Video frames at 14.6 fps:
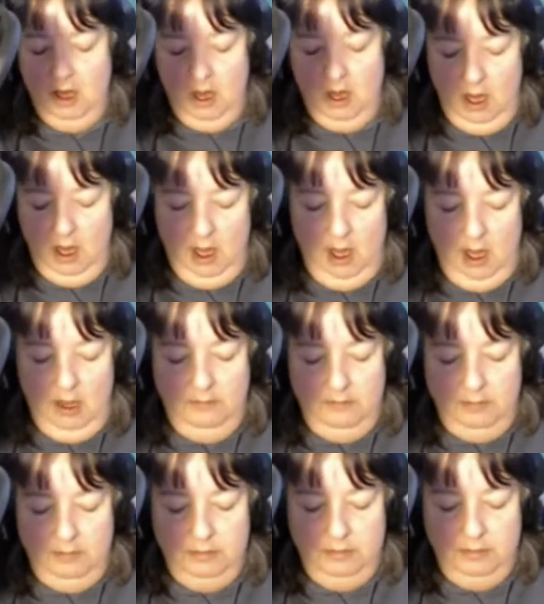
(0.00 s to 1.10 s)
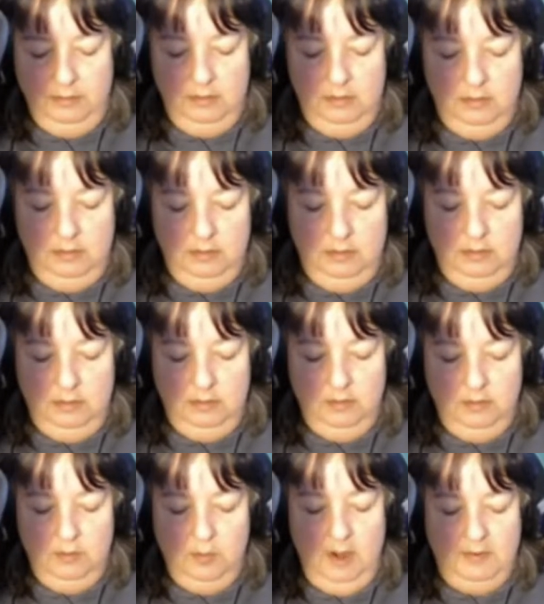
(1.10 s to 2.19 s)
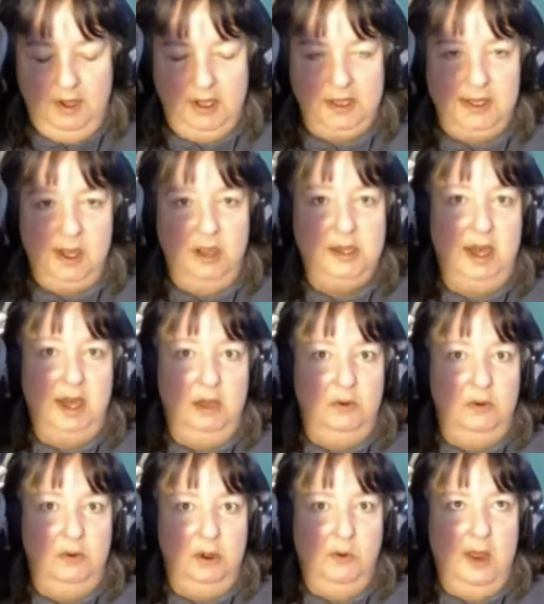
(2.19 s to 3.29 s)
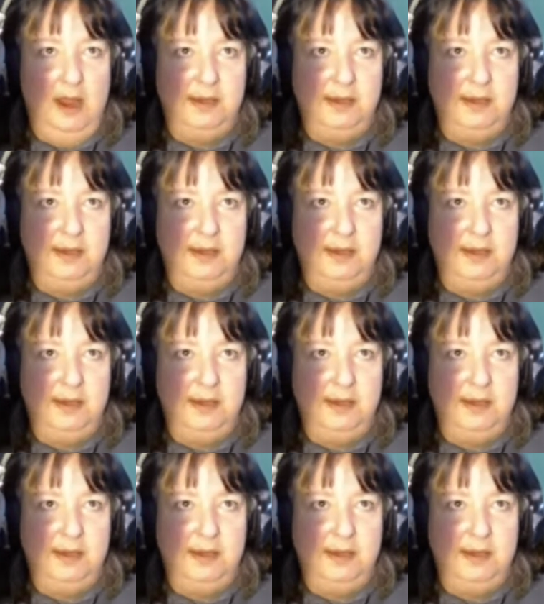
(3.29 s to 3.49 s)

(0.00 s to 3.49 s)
where I'm going to start taking requests.